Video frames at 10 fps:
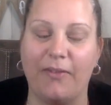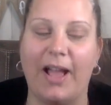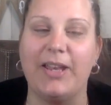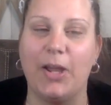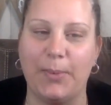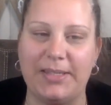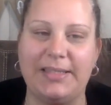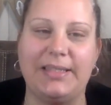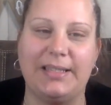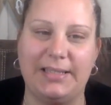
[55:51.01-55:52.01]
I know
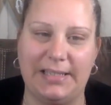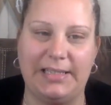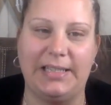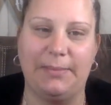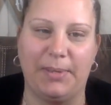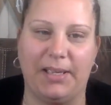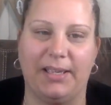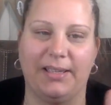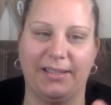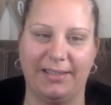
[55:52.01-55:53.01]
it's
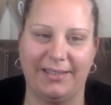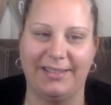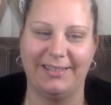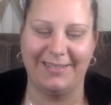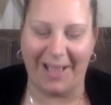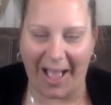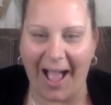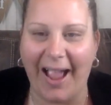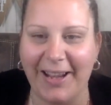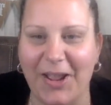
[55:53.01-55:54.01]
DDP.
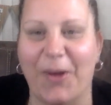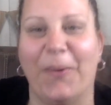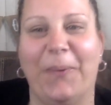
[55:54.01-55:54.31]
I know.